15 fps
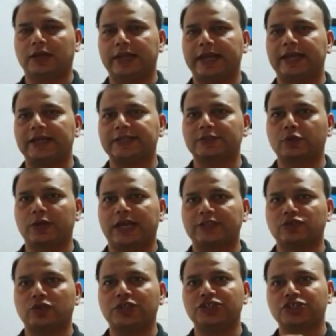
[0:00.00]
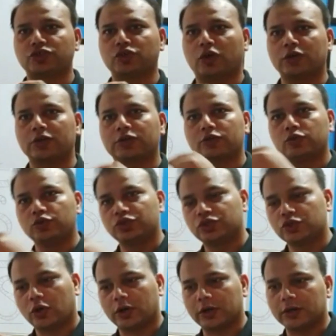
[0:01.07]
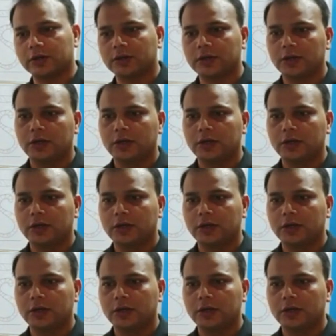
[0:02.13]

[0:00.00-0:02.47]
leg is going actually short to short.